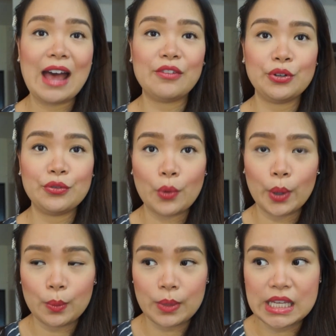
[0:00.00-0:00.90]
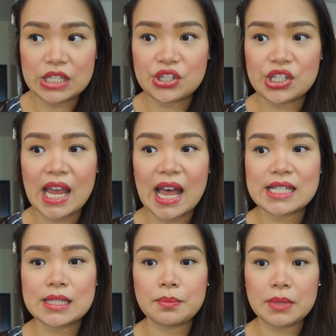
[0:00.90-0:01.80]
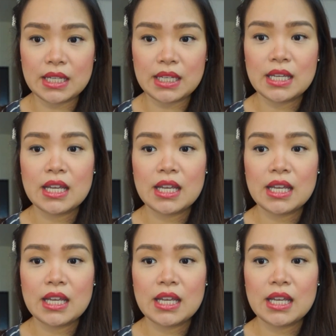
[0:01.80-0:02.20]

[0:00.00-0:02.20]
after 4 weeks, she asked me